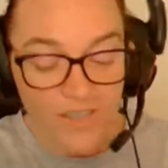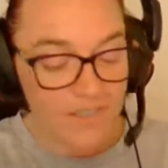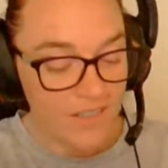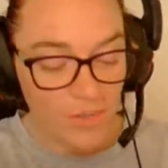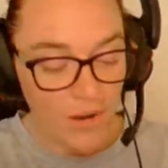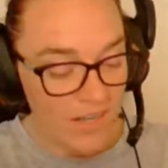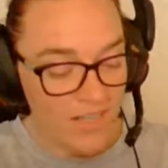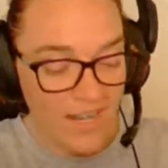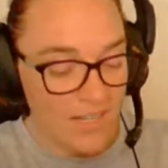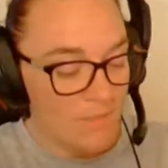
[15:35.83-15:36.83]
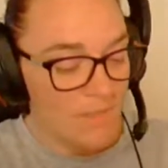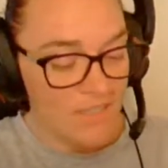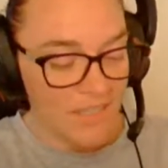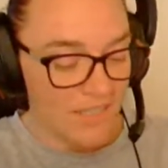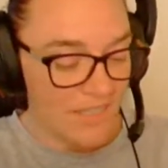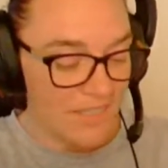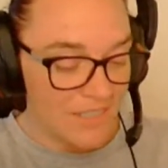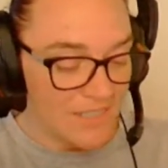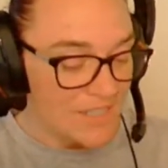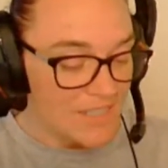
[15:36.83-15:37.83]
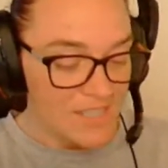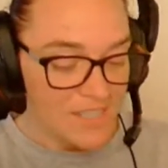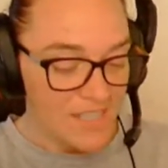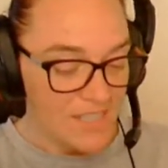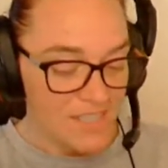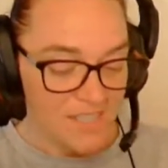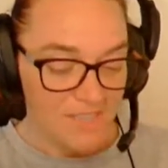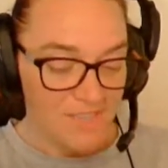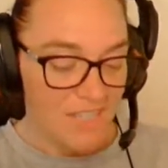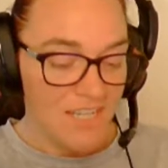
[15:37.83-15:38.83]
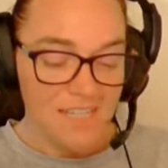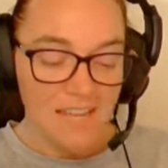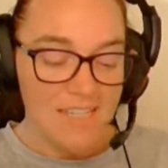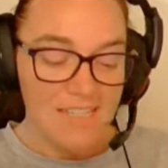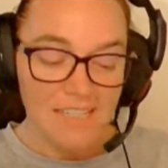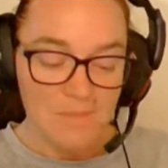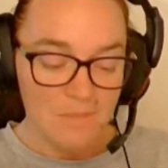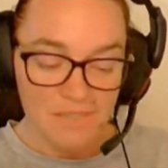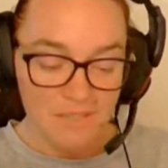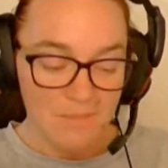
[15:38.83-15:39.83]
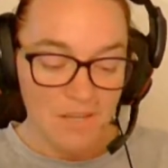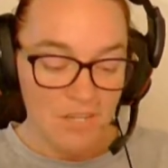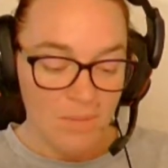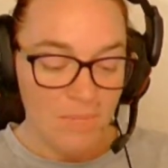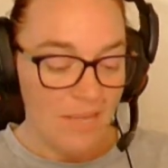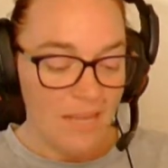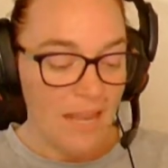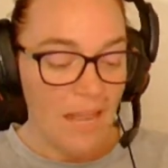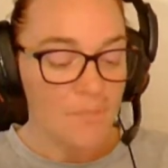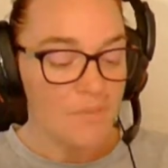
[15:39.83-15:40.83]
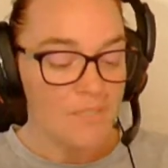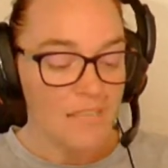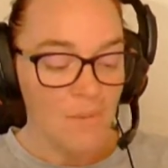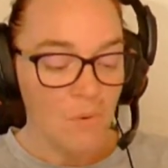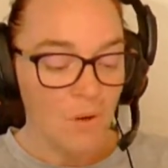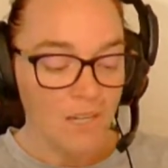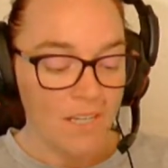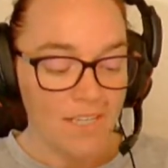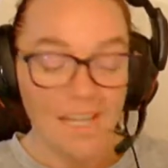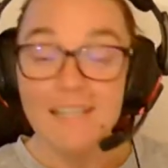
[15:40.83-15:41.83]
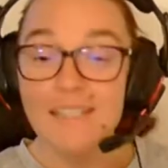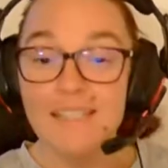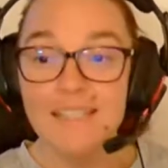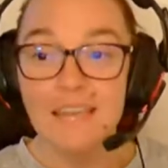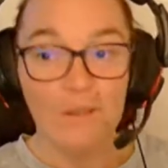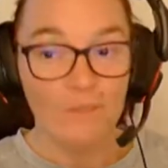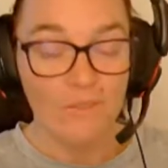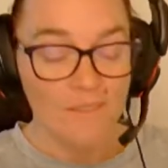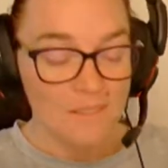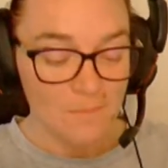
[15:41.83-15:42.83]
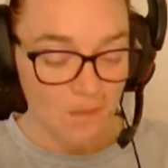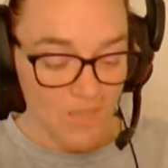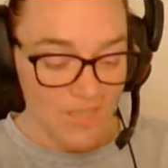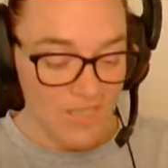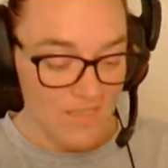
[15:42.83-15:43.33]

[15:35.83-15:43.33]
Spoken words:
inquired Anne politely, just as if she had not seen Mrs. Barry picking apples that morning in excellent health and spirits.